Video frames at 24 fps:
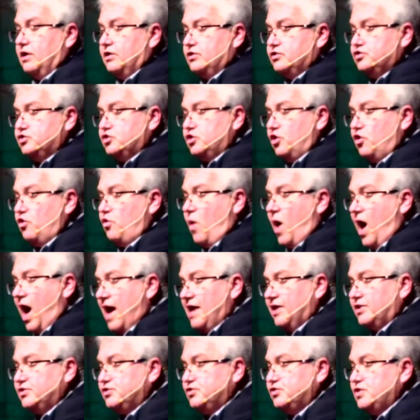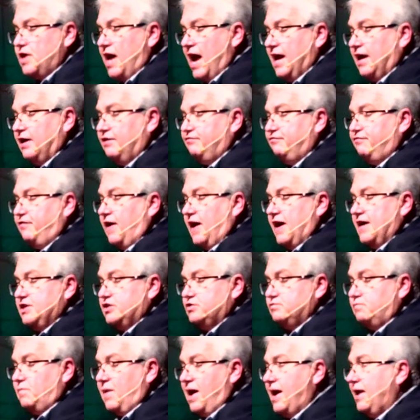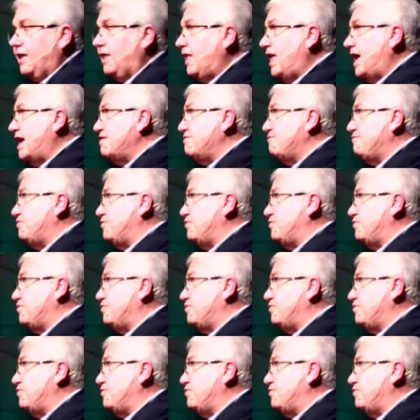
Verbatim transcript: so I sacrifice my life